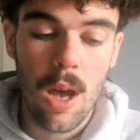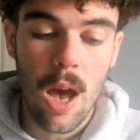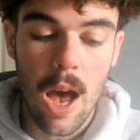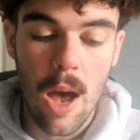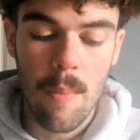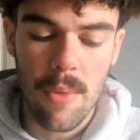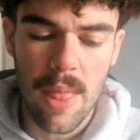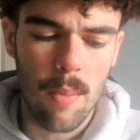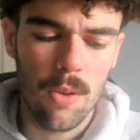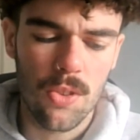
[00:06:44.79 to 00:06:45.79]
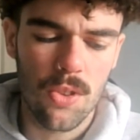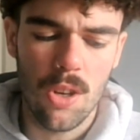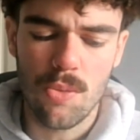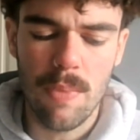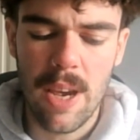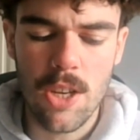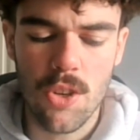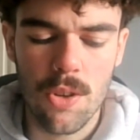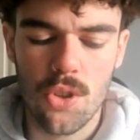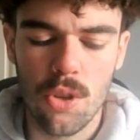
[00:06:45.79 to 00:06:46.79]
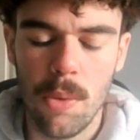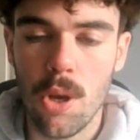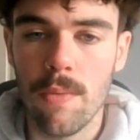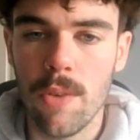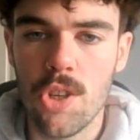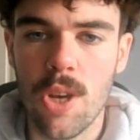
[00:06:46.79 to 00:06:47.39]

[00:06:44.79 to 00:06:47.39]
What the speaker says: But that one's not as major as some of the others.